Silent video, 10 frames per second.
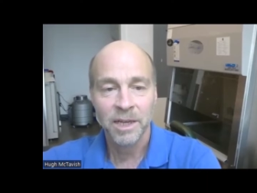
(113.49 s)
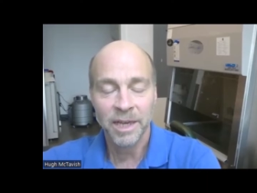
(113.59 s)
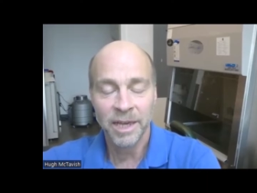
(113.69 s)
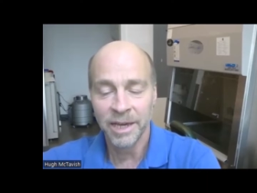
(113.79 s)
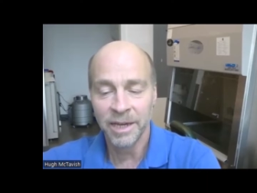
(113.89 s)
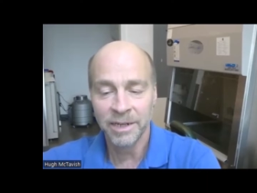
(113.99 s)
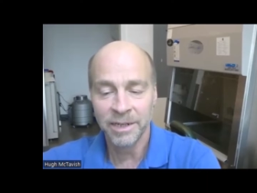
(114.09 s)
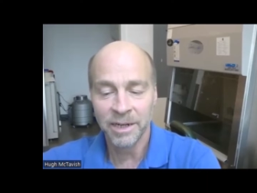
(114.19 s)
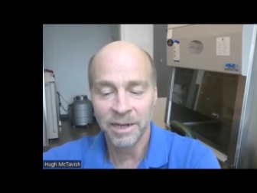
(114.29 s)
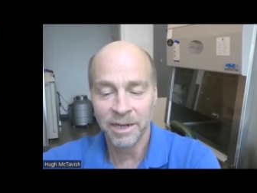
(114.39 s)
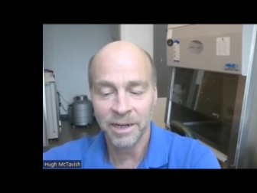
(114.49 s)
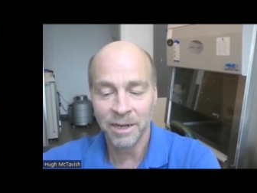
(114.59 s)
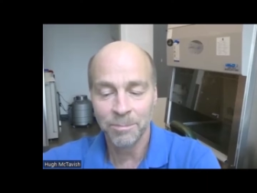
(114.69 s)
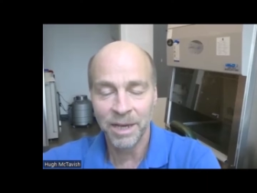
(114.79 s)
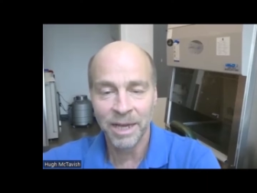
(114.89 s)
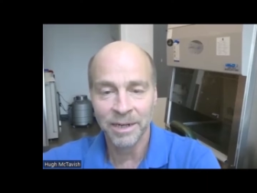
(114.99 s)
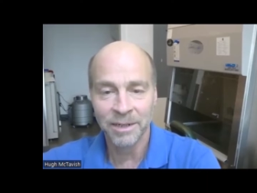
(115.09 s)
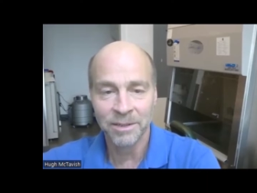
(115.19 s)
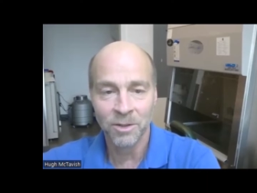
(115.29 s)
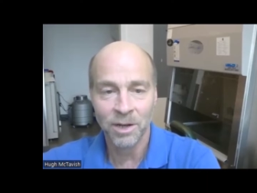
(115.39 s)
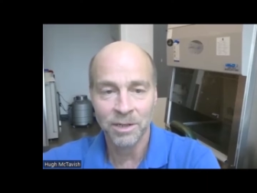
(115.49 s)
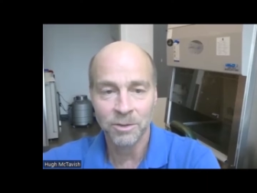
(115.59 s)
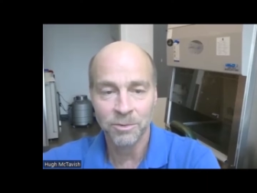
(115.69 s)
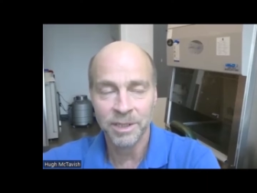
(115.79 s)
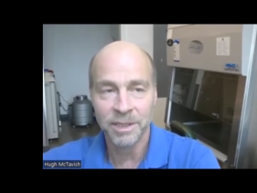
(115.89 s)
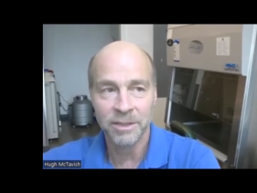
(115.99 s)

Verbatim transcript: and uh, a patent law degree.